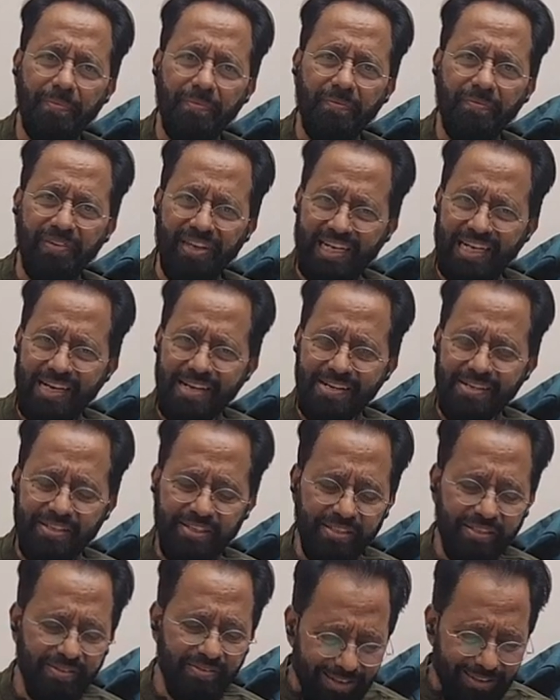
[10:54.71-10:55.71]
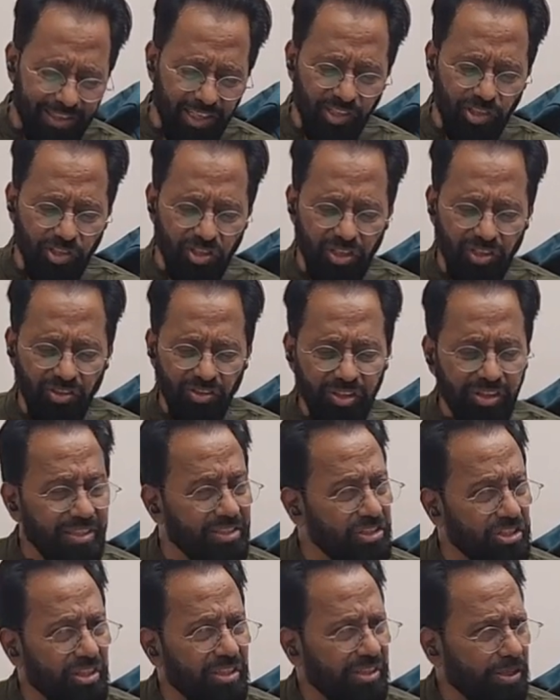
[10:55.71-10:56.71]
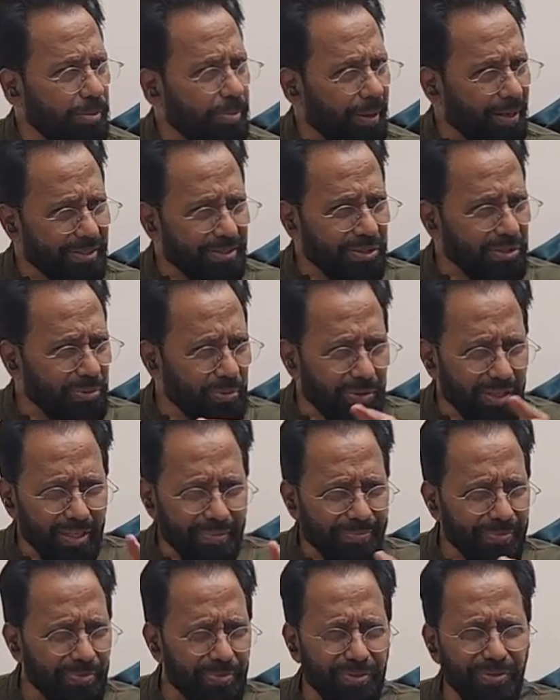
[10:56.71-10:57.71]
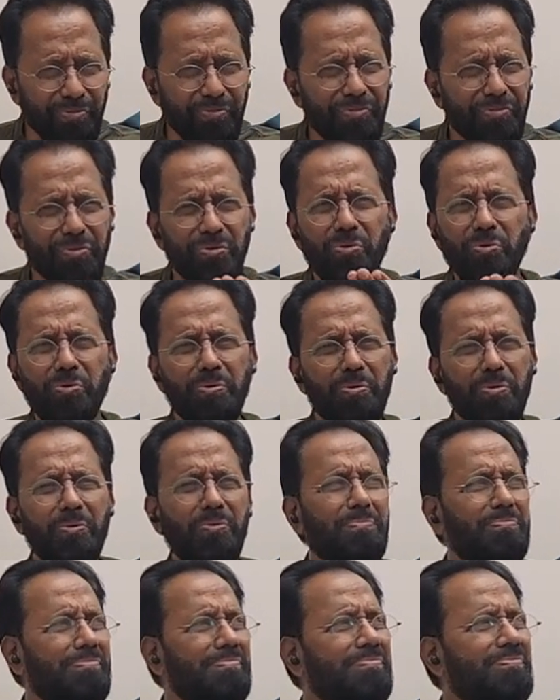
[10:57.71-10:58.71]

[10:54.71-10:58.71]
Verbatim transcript: This There's Chitran who comes with a few